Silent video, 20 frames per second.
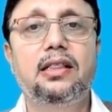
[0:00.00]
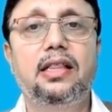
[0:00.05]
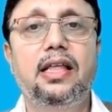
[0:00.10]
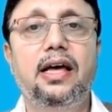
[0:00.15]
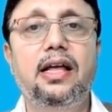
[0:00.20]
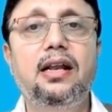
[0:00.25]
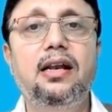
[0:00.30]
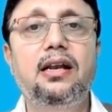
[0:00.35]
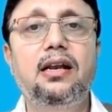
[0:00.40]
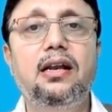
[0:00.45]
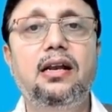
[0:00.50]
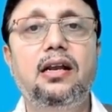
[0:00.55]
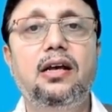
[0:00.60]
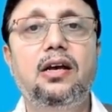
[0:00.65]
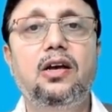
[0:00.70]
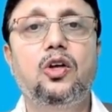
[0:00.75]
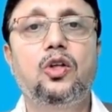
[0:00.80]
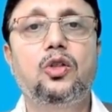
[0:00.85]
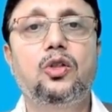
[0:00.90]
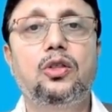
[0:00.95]
then
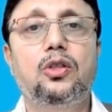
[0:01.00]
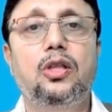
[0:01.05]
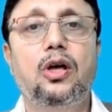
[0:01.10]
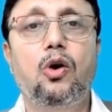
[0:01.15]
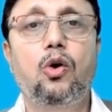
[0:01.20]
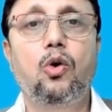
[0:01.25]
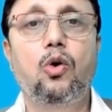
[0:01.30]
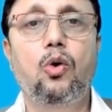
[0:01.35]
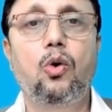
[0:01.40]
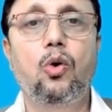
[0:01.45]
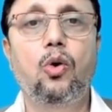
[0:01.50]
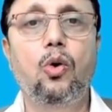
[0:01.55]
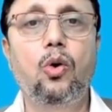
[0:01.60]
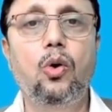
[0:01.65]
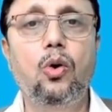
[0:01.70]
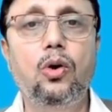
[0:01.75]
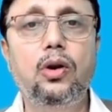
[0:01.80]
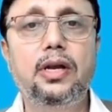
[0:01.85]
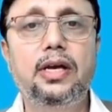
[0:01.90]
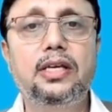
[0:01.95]
the
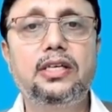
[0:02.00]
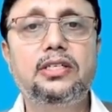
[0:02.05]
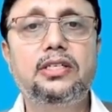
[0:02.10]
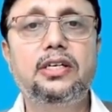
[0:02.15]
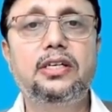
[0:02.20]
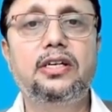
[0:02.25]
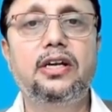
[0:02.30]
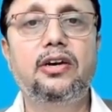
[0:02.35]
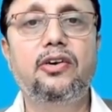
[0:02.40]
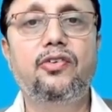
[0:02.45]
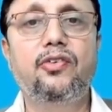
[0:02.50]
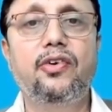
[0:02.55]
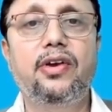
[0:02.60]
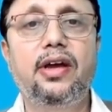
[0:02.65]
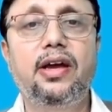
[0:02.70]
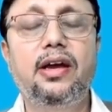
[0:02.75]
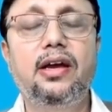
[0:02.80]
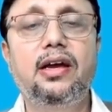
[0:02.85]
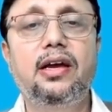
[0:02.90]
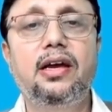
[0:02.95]
whole incident
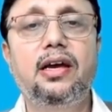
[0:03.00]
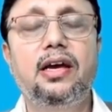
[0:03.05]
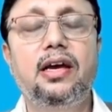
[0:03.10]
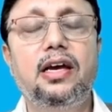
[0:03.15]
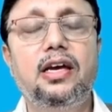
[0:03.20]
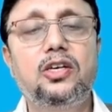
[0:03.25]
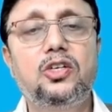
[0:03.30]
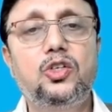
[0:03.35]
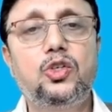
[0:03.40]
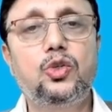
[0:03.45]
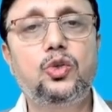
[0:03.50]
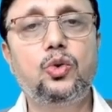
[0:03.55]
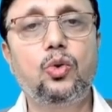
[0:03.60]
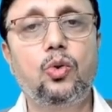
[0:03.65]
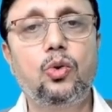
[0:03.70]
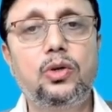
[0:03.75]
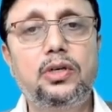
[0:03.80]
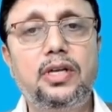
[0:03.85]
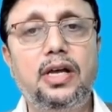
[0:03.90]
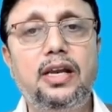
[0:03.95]
ray is
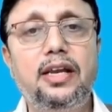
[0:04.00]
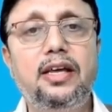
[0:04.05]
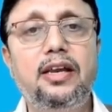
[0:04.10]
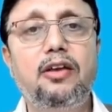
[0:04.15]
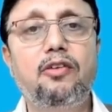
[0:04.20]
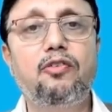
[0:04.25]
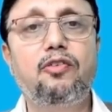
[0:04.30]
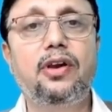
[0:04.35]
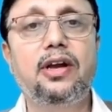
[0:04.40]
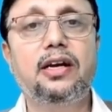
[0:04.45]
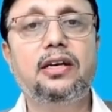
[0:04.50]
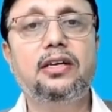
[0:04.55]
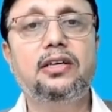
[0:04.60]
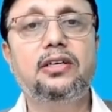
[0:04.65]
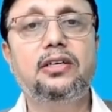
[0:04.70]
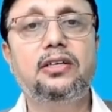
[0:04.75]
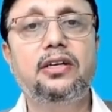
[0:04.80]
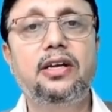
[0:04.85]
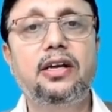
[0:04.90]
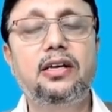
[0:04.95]
totally
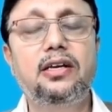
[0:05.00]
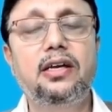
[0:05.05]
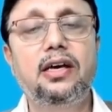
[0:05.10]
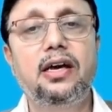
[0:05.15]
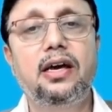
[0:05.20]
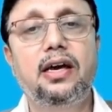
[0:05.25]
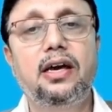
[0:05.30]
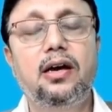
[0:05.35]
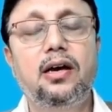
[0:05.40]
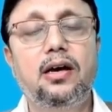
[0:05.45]
reflected